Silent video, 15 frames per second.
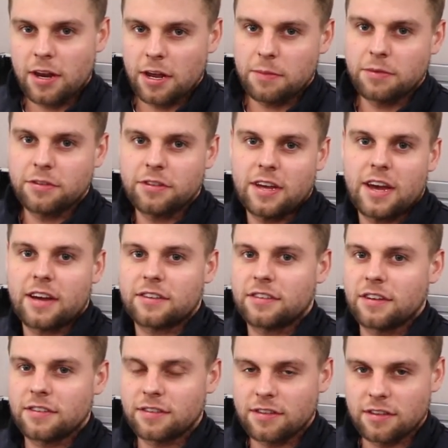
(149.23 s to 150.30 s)
able to
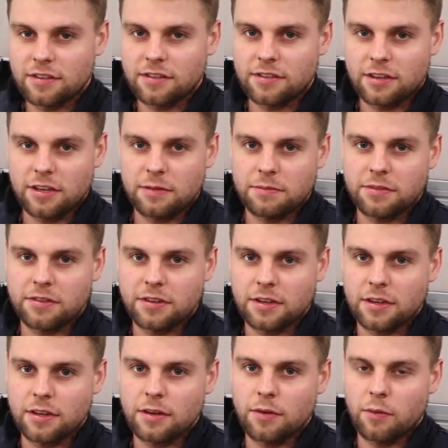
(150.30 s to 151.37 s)
access the
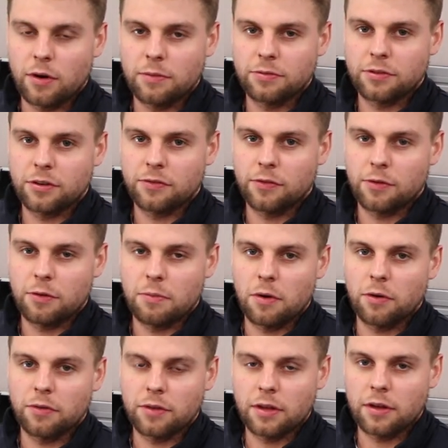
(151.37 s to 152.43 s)
CMC web server
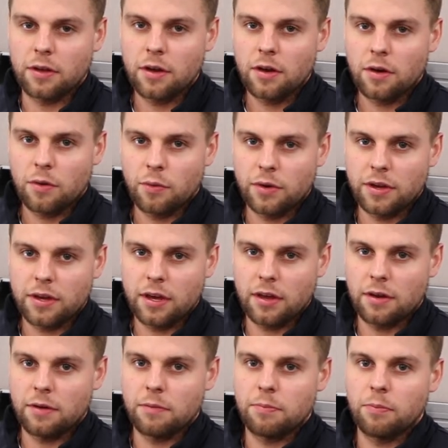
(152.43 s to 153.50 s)
remotely, we
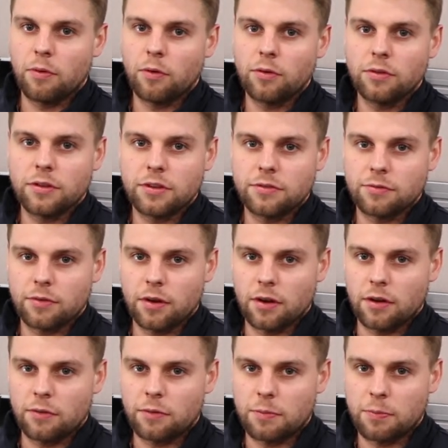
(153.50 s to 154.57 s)
can pull these
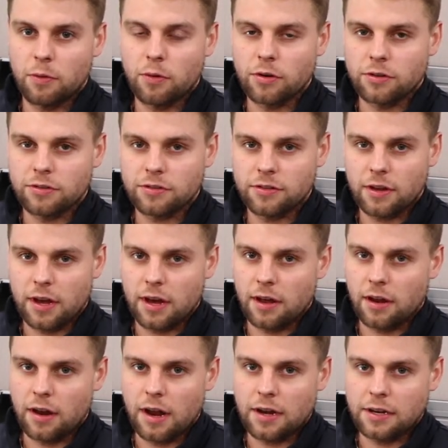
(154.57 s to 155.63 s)
reports
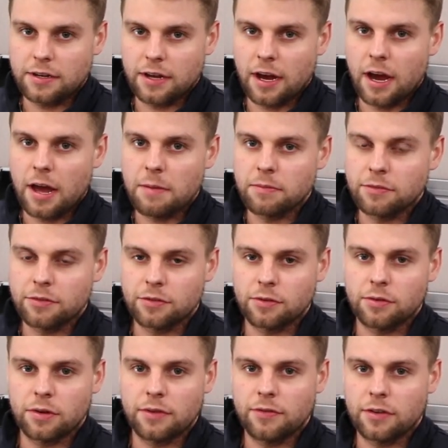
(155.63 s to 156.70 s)
at any time.
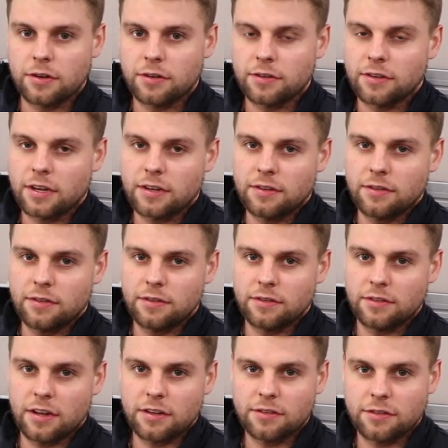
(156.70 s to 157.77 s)
So if there is a
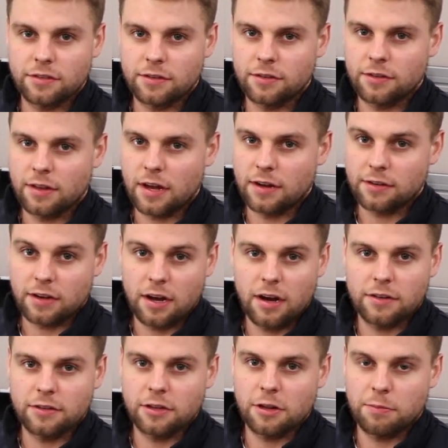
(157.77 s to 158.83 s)
sensor that is
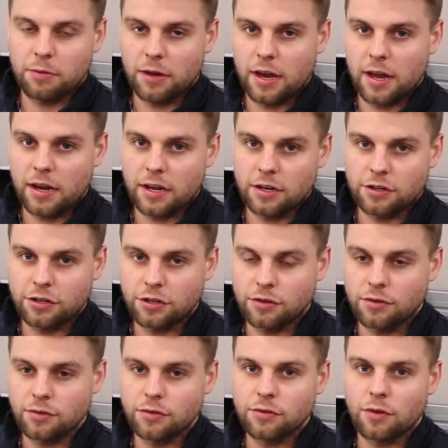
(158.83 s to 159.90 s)
causing the plant
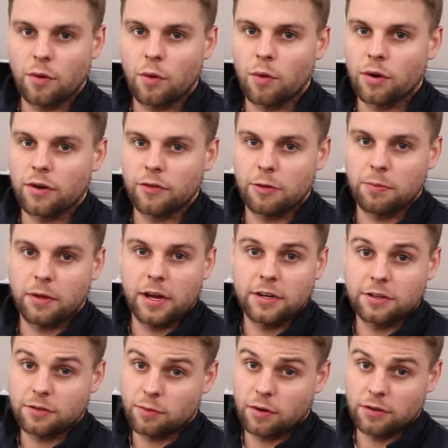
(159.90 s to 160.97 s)
issues, or if the plant
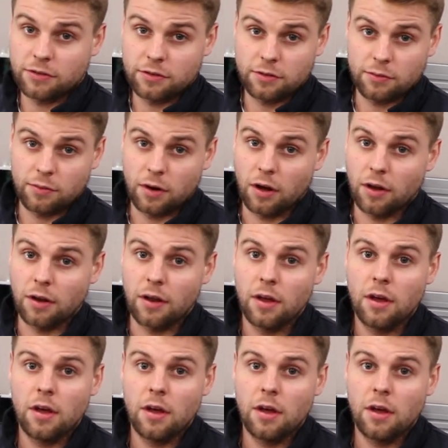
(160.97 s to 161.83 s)
just wants to run